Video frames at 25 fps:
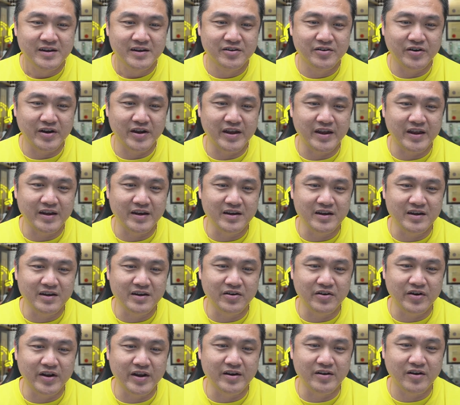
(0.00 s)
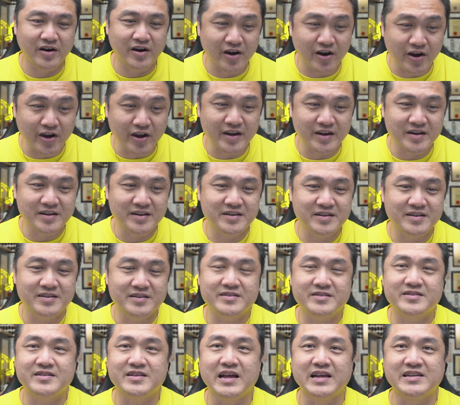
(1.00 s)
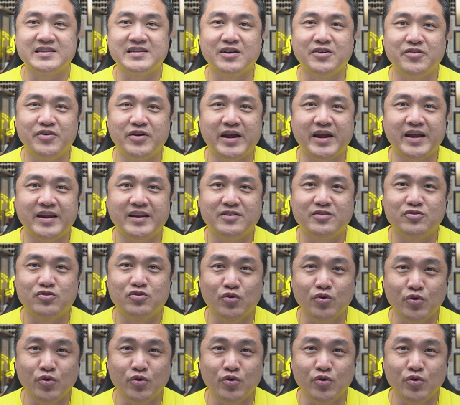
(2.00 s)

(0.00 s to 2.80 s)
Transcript: Green, green. Oi! That's a red.